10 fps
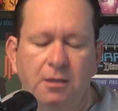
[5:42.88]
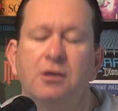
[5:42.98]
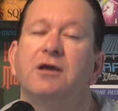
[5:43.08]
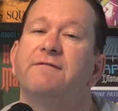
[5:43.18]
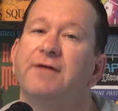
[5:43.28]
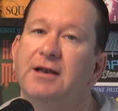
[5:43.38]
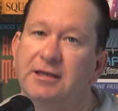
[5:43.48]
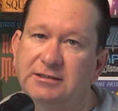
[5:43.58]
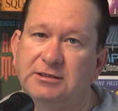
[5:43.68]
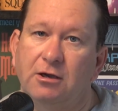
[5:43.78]
You can find
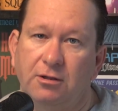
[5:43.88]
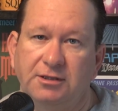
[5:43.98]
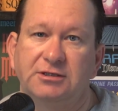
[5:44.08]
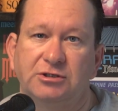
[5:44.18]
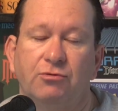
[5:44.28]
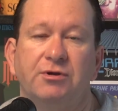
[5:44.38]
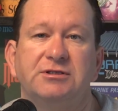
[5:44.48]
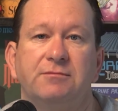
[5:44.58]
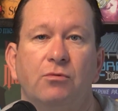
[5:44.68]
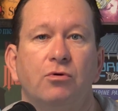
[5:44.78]
links to all these stories
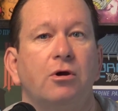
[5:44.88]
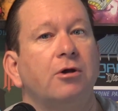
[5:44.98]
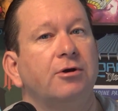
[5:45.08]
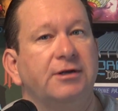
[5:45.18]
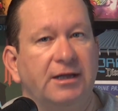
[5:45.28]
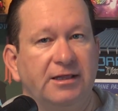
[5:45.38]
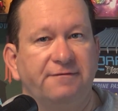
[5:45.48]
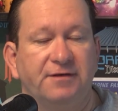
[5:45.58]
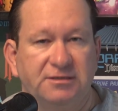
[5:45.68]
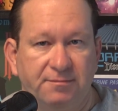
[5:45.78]
and more on our Daily
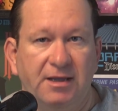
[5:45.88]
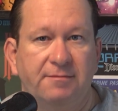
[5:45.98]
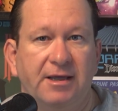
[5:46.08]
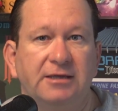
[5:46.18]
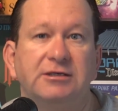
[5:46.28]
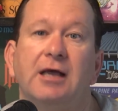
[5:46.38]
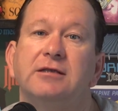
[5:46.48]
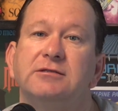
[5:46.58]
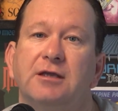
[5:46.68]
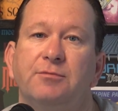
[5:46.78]
Fix main page
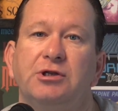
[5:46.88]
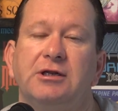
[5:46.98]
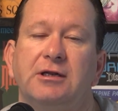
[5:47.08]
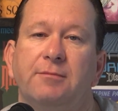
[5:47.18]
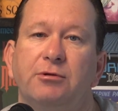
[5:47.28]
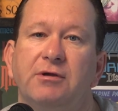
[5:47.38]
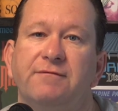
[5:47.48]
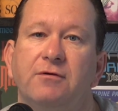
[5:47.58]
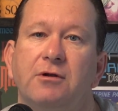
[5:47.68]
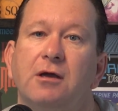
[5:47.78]
at
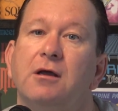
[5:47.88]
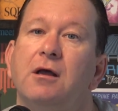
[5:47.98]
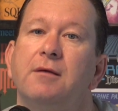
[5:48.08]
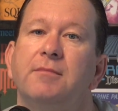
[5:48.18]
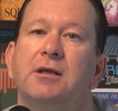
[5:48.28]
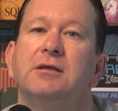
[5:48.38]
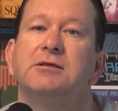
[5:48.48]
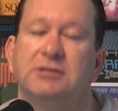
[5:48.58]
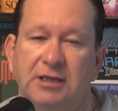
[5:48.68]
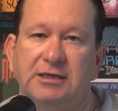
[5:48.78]

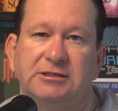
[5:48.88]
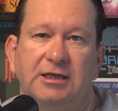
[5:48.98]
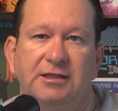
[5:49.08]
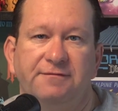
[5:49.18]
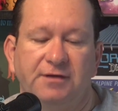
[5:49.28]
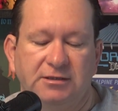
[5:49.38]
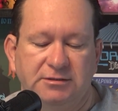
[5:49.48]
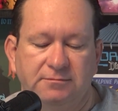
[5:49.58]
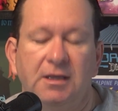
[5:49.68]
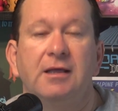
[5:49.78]

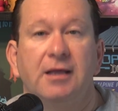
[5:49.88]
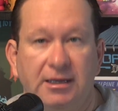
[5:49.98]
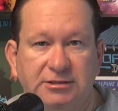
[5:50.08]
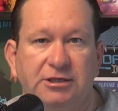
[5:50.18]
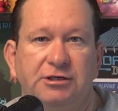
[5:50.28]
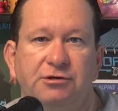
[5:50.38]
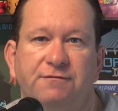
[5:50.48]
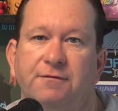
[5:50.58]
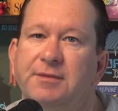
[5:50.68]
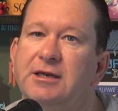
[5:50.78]
wdwinfo.com/dailyfix. That's going to do it
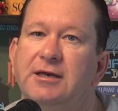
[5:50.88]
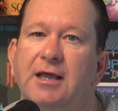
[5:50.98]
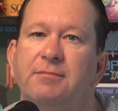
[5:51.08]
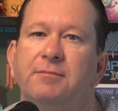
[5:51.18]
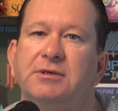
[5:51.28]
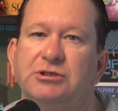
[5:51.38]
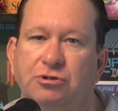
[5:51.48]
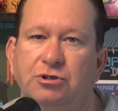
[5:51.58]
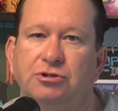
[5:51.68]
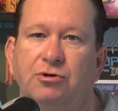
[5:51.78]
for me today, but be
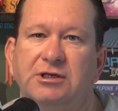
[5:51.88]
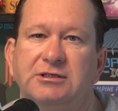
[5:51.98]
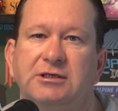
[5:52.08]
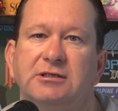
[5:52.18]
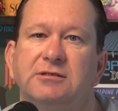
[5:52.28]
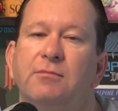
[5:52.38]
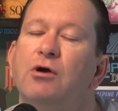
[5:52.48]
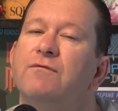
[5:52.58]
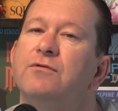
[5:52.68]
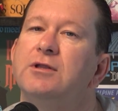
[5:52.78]
sure to join us again
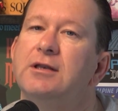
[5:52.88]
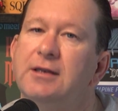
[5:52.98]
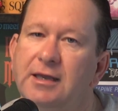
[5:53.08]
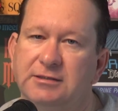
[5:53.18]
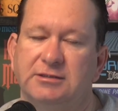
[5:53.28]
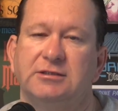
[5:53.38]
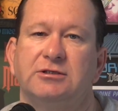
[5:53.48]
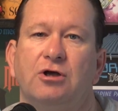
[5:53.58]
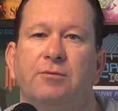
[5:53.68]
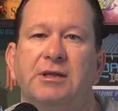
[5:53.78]
tomorrow for the next
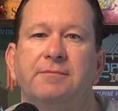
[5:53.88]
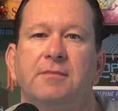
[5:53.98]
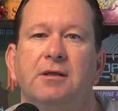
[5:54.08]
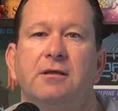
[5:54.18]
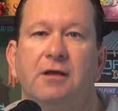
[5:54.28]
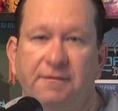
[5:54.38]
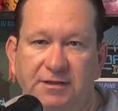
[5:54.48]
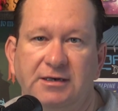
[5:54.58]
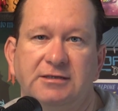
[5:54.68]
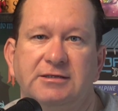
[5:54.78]
installment of
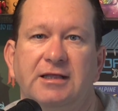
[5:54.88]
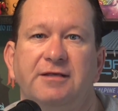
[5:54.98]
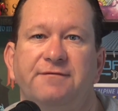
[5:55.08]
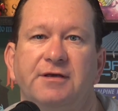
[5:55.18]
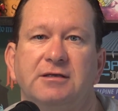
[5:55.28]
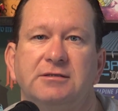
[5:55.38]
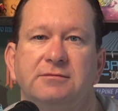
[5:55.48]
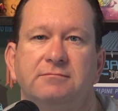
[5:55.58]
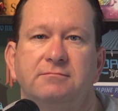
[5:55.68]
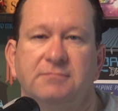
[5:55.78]
the Diz Daily
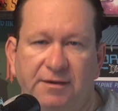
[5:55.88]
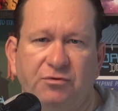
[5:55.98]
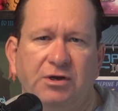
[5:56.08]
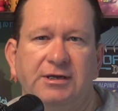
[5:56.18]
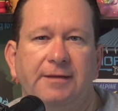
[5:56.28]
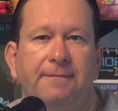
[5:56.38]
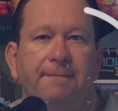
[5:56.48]
Fix. Have a great day.